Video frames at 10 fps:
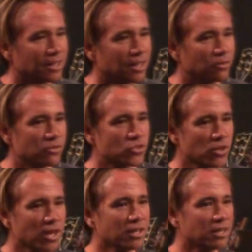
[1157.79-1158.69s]
we
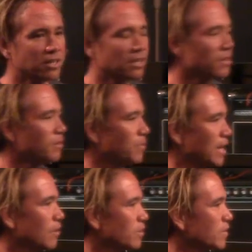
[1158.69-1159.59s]
traded the
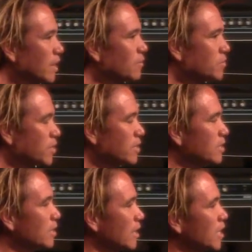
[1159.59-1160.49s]
power of God, we traded
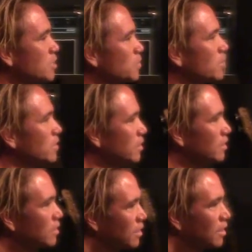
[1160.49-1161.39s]
the gospel,
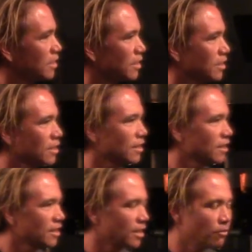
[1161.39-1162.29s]

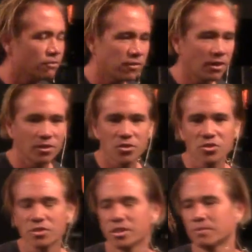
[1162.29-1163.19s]
and we've fallen
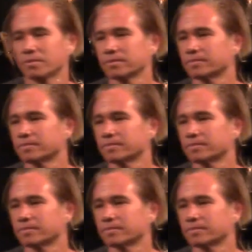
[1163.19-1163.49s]
asleep.